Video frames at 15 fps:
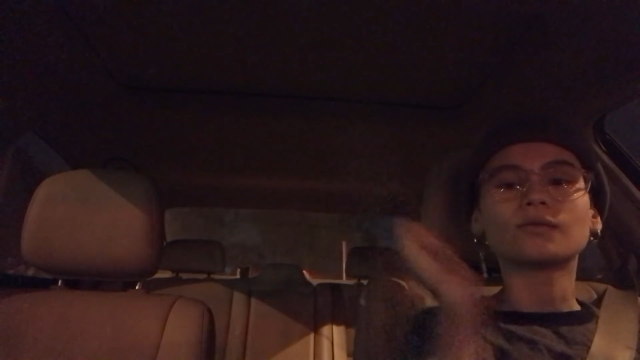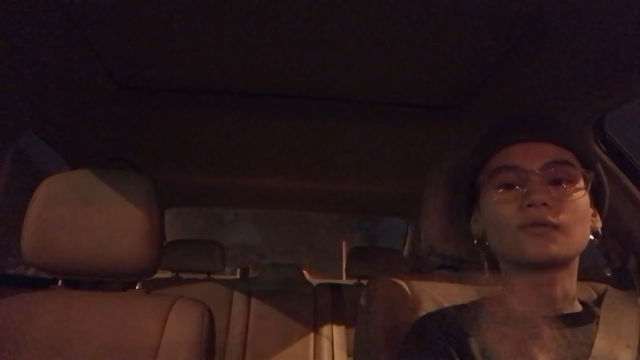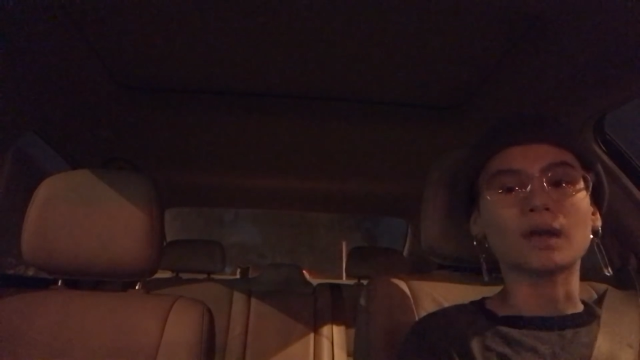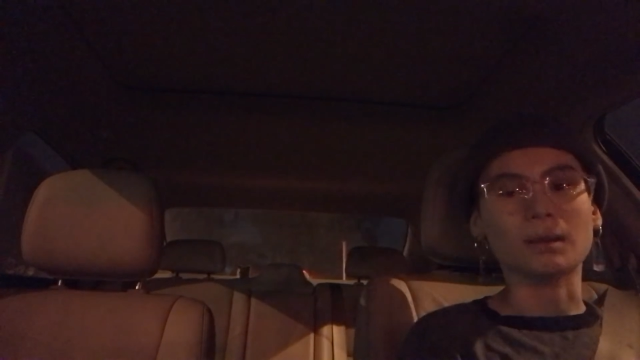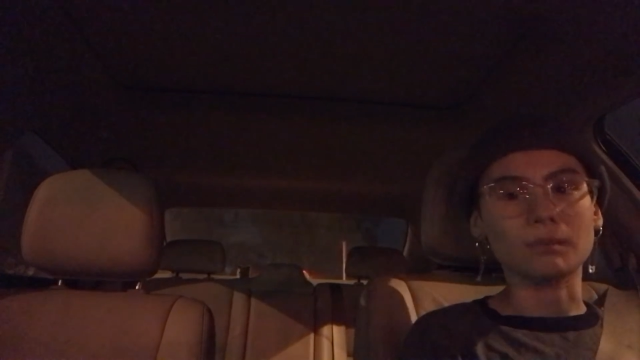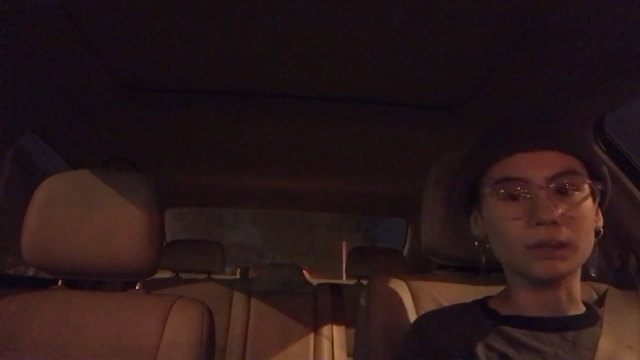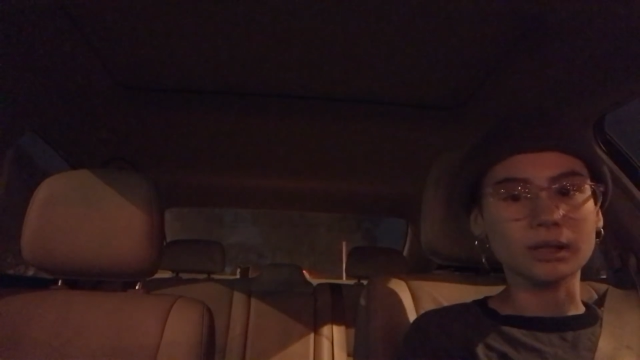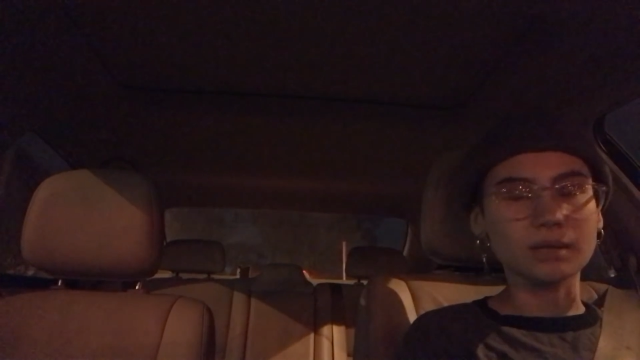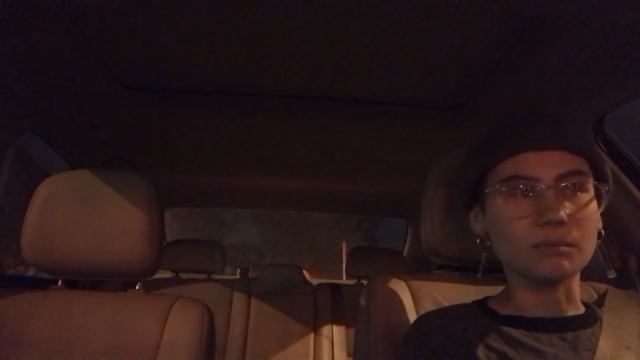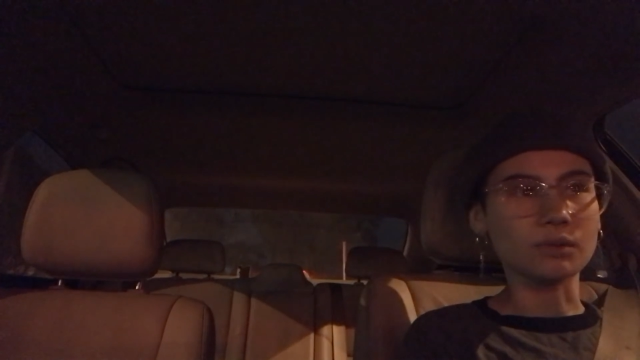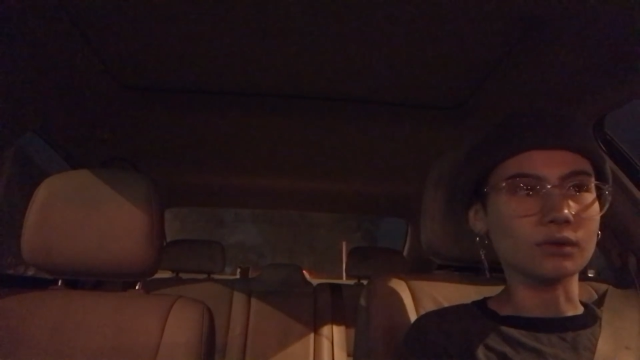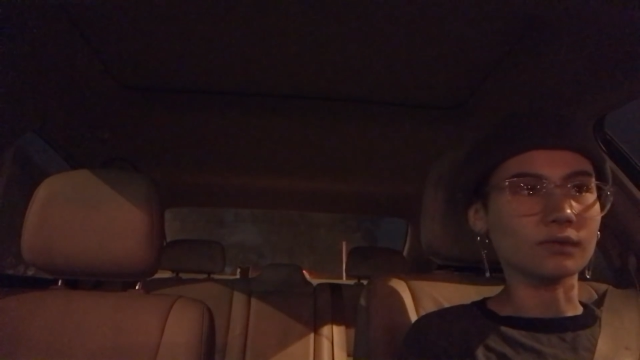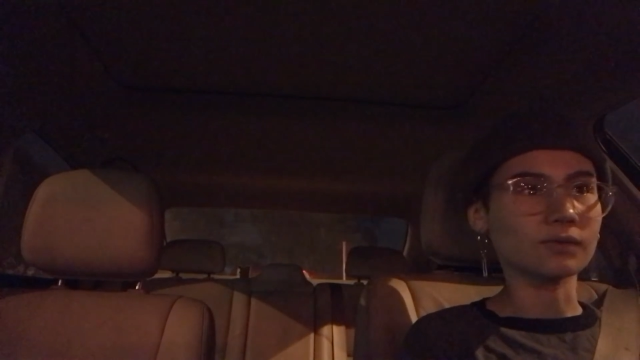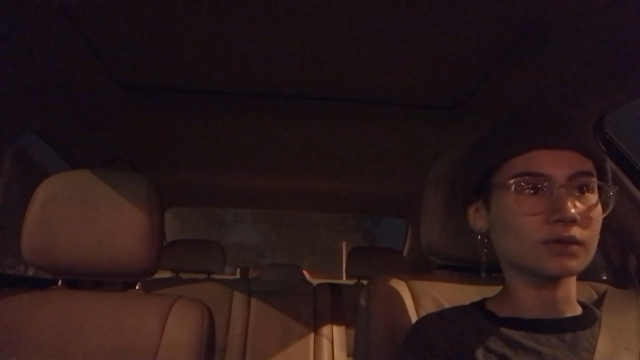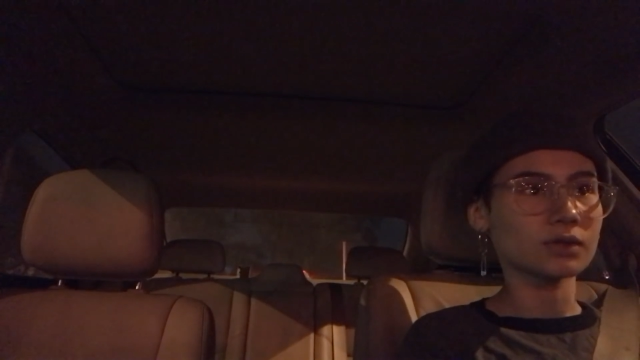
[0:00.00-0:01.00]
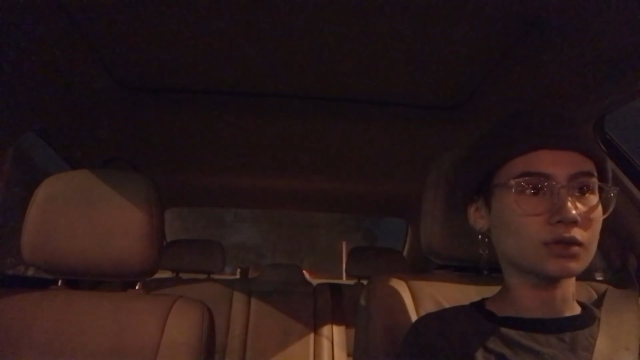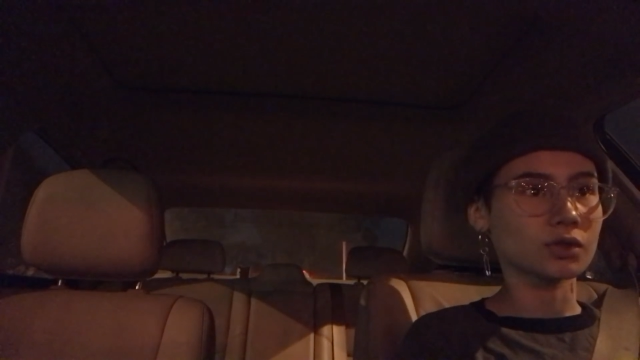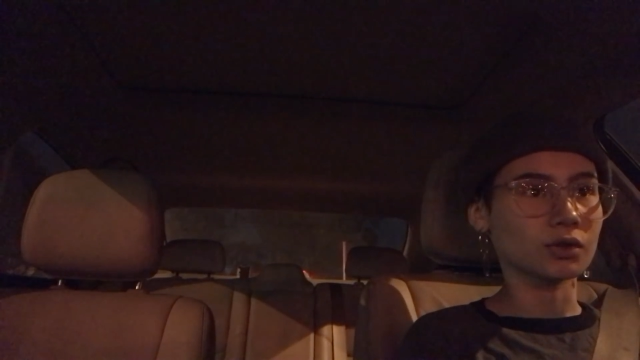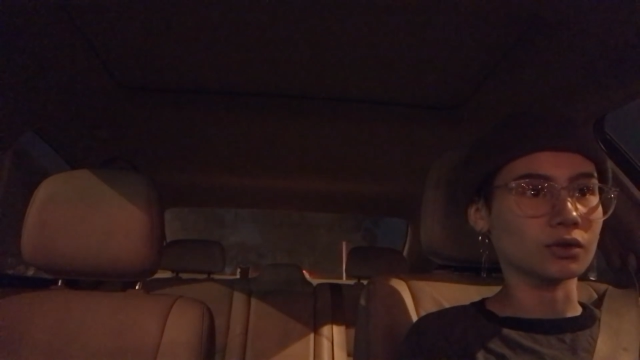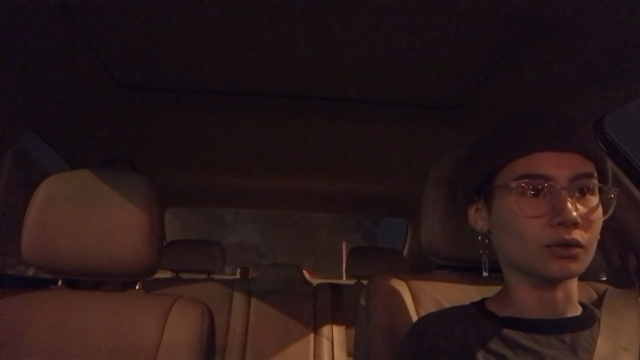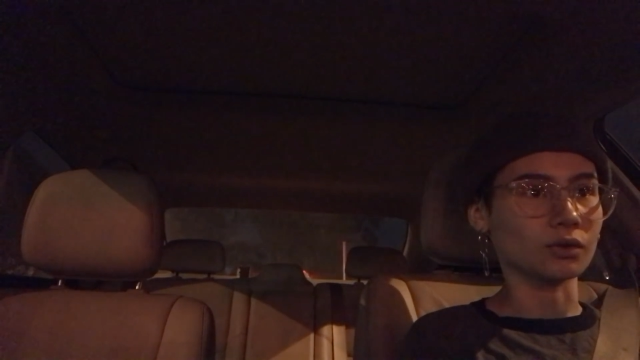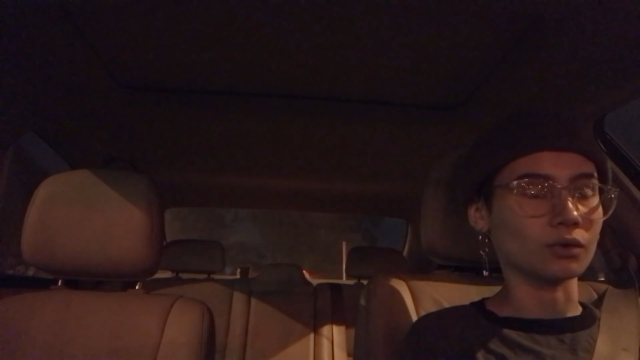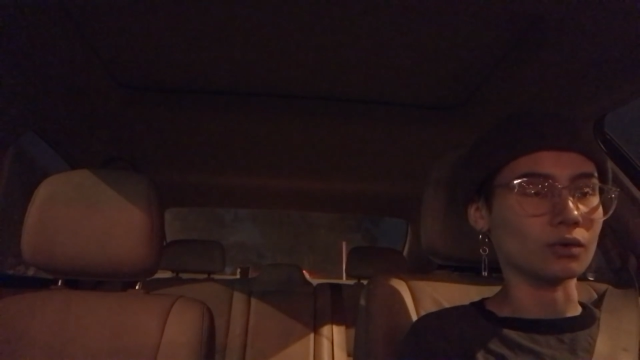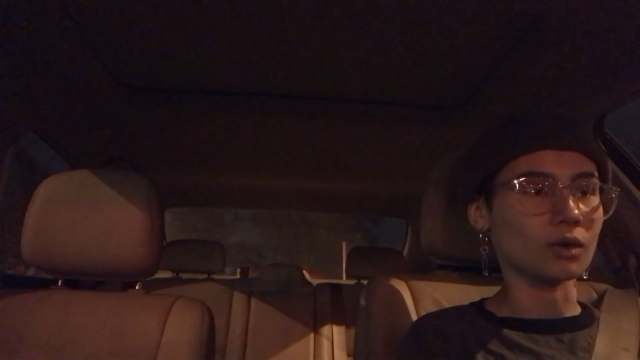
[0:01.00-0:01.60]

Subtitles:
family moved to